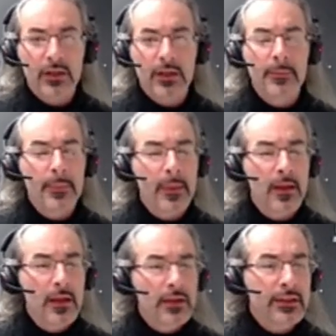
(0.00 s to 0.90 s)
Okay.
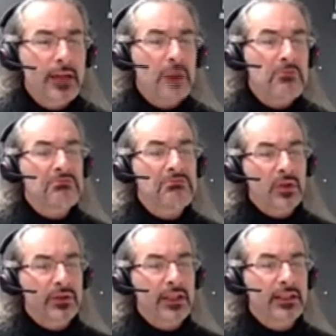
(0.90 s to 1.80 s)
Now
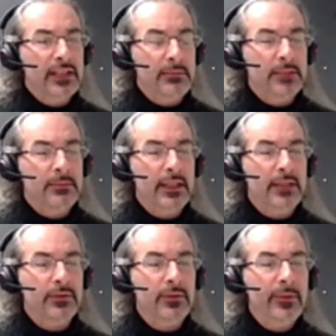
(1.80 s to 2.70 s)
you take limit
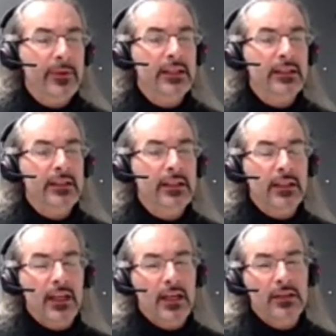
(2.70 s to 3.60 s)
beta to
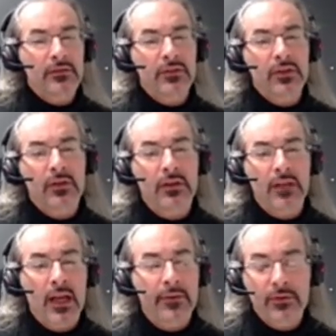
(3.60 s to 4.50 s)
infinity, and you
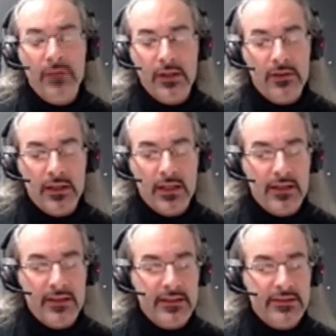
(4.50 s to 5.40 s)
have to
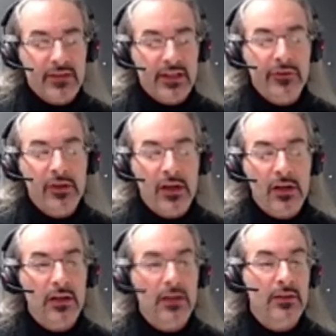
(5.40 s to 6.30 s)
regularize this trace
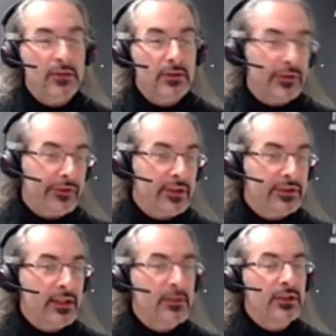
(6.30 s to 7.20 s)
log, uh, this
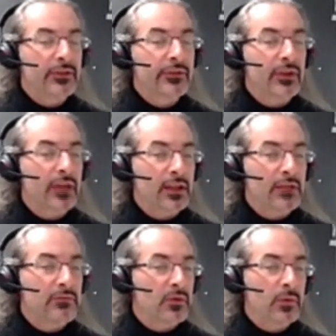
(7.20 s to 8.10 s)
determinant,
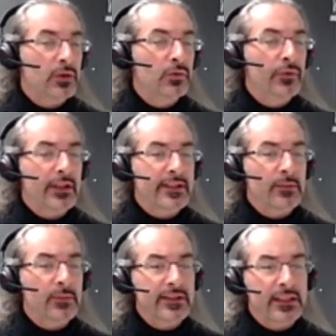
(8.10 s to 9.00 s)
and we do, for
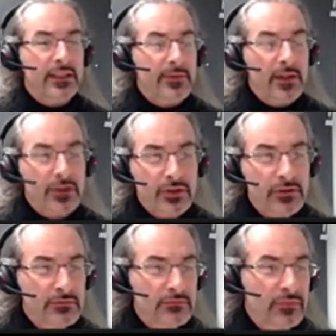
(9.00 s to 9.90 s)
example, in zeta
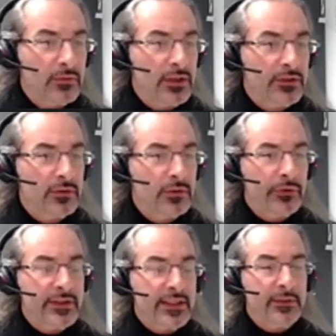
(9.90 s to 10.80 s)
function. So we
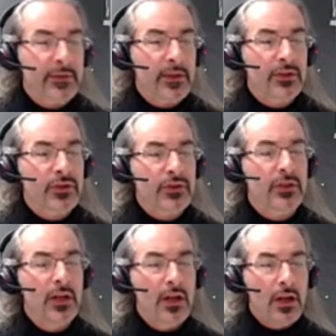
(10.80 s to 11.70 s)
introduce the zeta
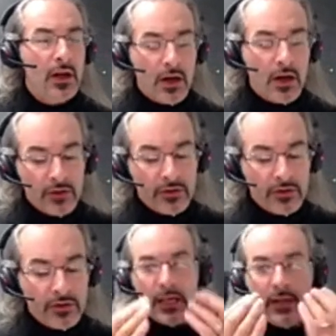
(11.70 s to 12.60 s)
function on
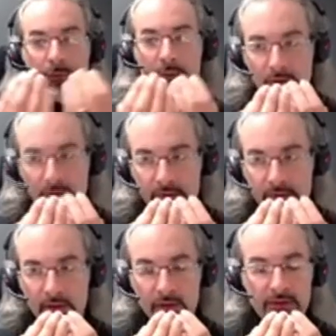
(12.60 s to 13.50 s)
the manifold,
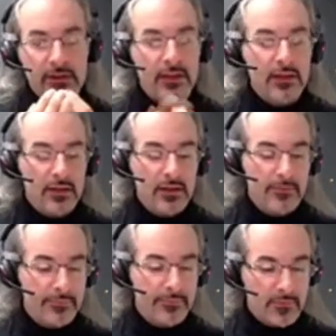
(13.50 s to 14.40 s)
on the um,